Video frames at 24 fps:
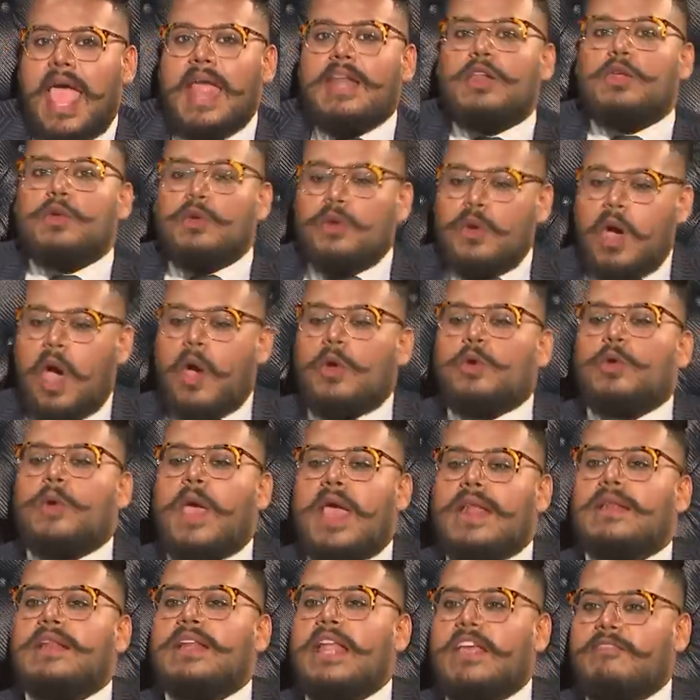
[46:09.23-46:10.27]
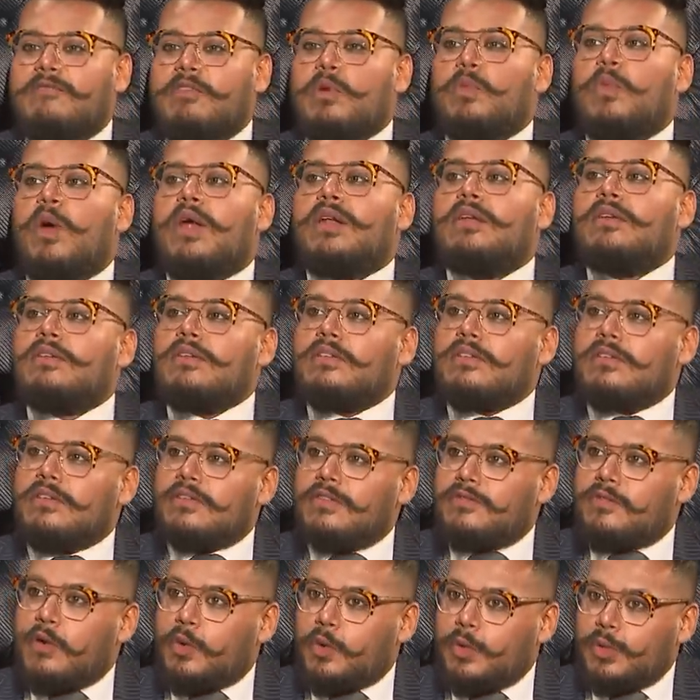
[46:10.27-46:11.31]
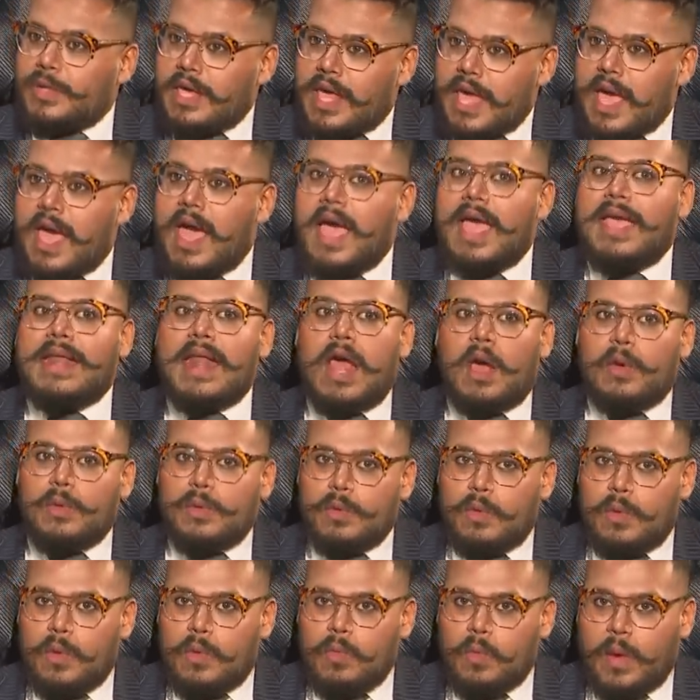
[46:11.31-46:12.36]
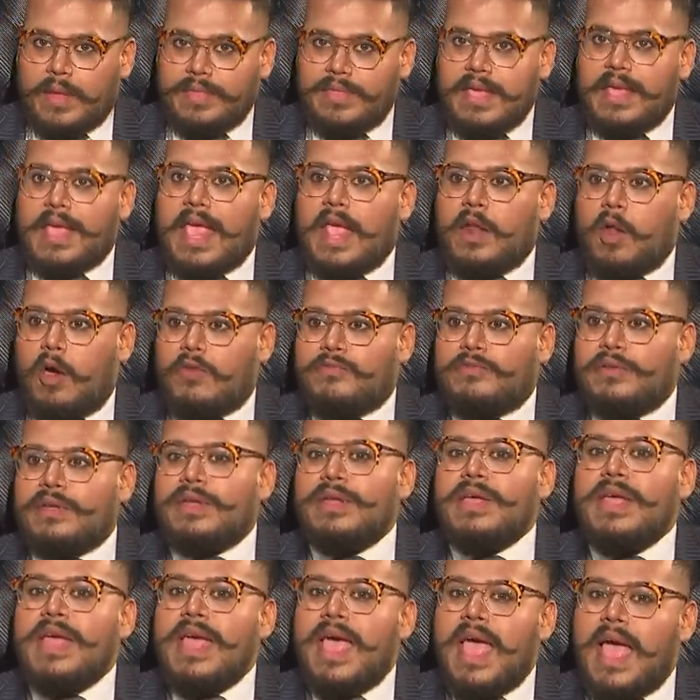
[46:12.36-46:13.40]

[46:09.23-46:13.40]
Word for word: and you know how to handle everyone for who they are and how what they can offer,